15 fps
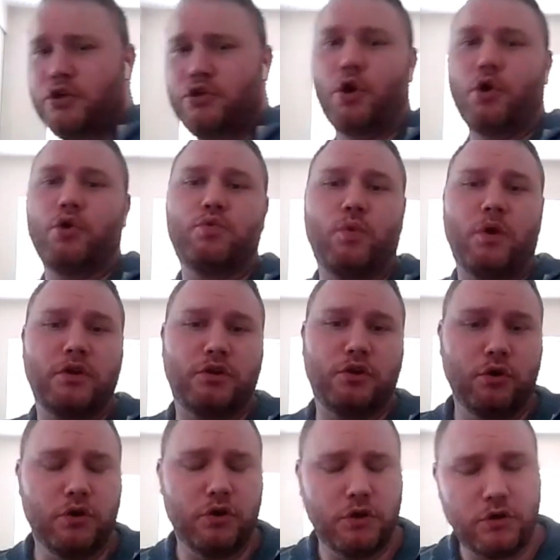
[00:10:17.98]
You don't want
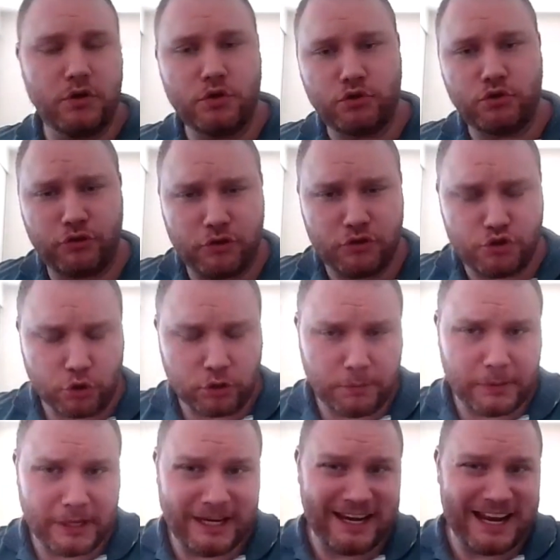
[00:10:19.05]
your, your
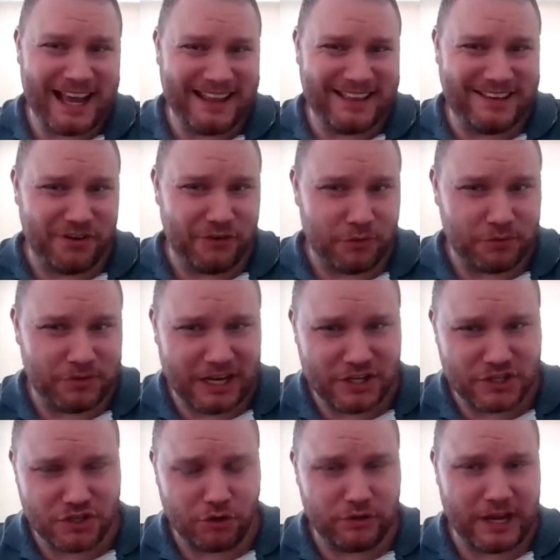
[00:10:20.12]
shoulder blade in anterior
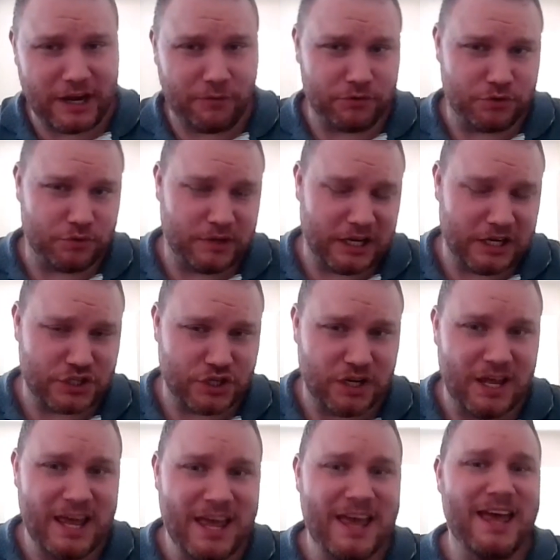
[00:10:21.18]
rotation or downward
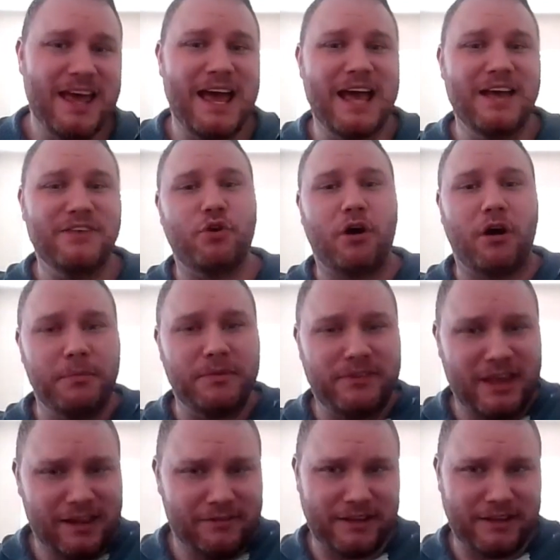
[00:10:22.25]
rotation as your arm is
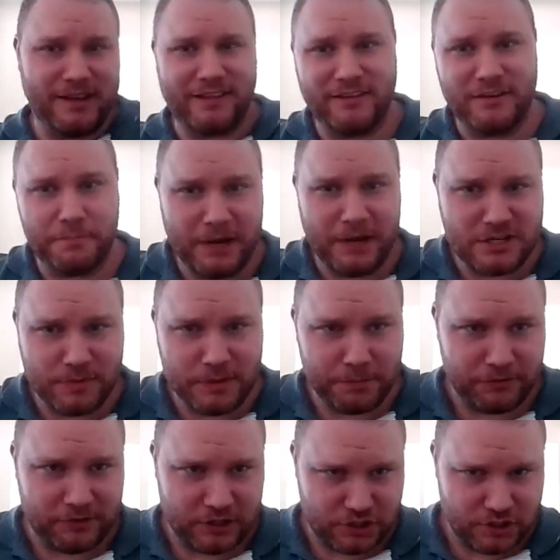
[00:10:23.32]
elevated, as an impingement
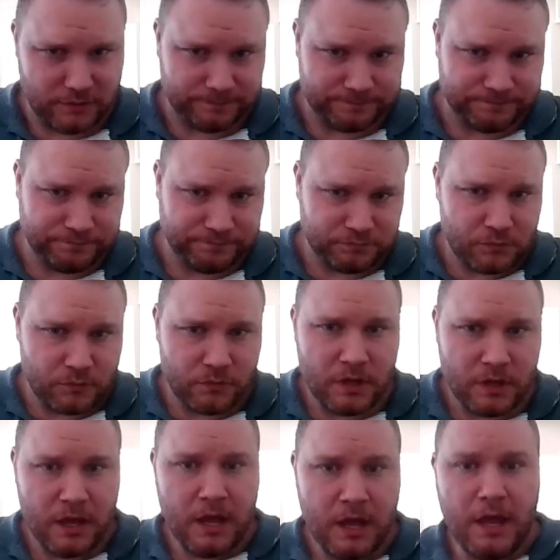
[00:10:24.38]
position.
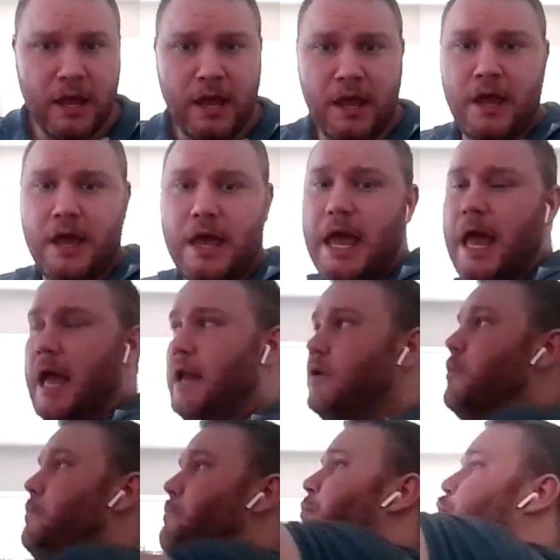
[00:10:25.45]

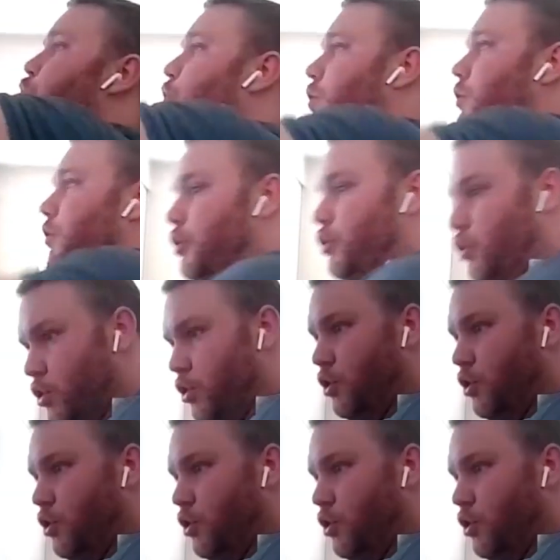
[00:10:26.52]
And pull